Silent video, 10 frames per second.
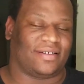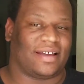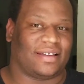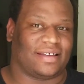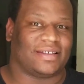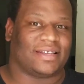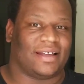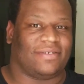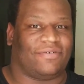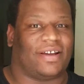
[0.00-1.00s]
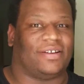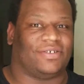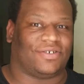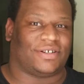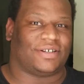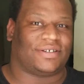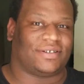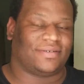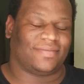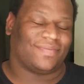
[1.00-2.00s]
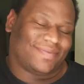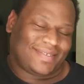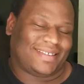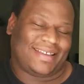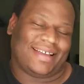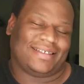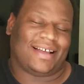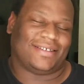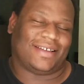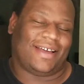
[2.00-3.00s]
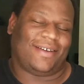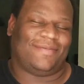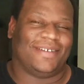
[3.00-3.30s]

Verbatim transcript: like, get some very nutritious. It's awesome!